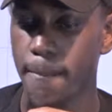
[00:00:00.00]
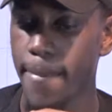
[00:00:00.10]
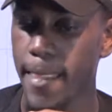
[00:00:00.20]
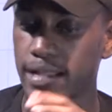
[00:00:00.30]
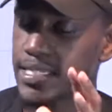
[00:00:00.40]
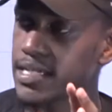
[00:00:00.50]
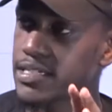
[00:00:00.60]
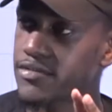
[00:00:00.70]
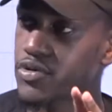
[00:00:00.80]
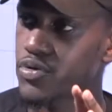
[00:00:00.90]

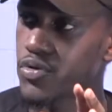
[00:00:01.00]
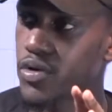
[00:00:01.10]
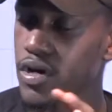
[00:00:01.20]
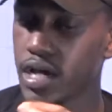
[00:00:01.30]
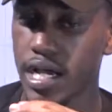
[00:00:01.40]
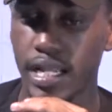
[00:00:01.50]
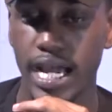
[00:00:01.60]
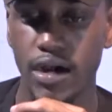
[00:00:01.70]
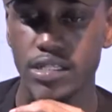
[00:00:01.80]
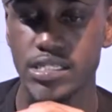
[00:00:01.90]
attentive to, and now
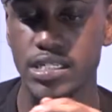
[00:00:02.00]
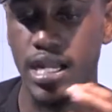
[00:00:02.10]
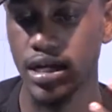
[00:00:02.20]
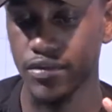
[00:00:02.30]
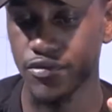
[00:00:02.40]
it's kind of,